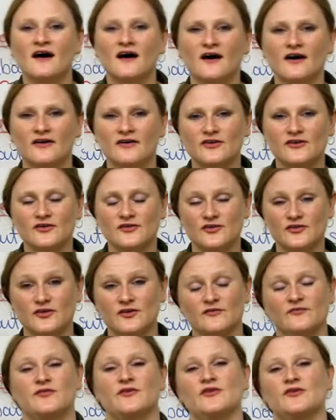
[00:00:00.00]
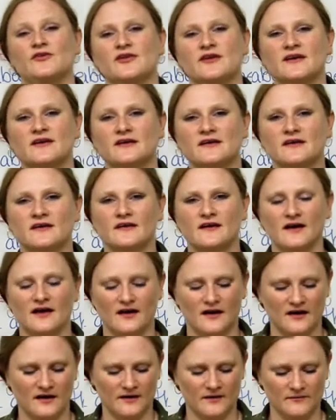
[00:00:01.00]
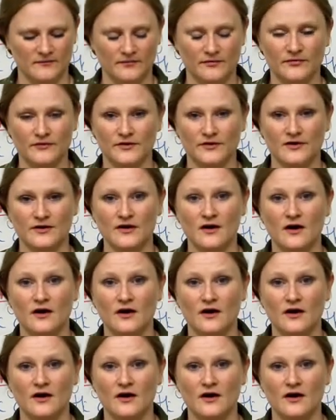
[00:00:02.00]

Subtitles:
Articles are confusing. There